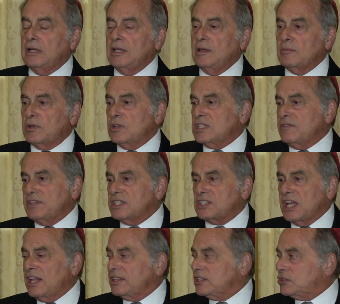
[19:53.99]
Because if you
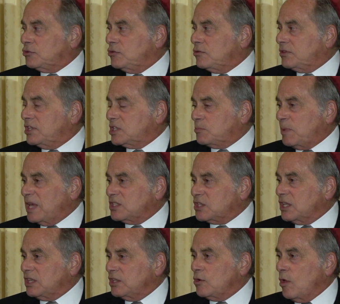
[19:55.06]
tell the truth, it's
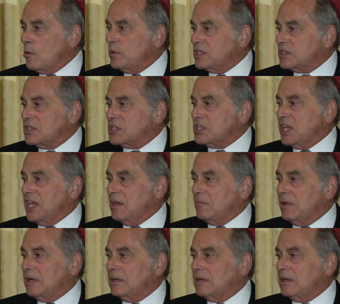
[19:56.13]
basically always the same.